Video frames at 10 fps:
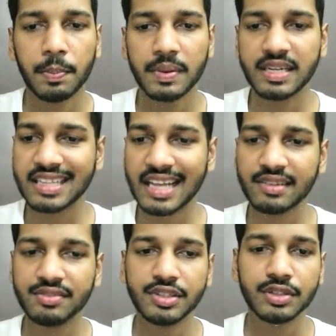
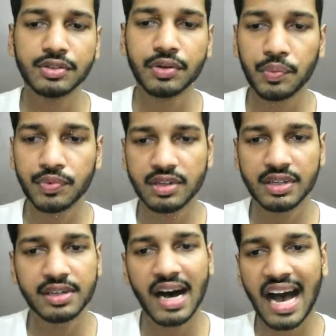inside view,
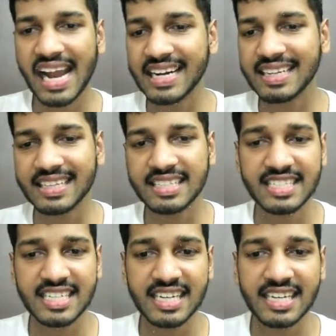heights and
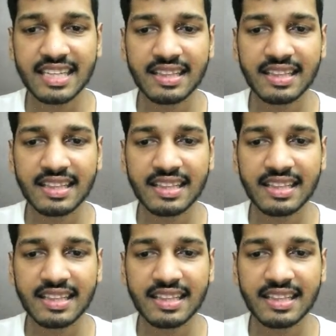detail.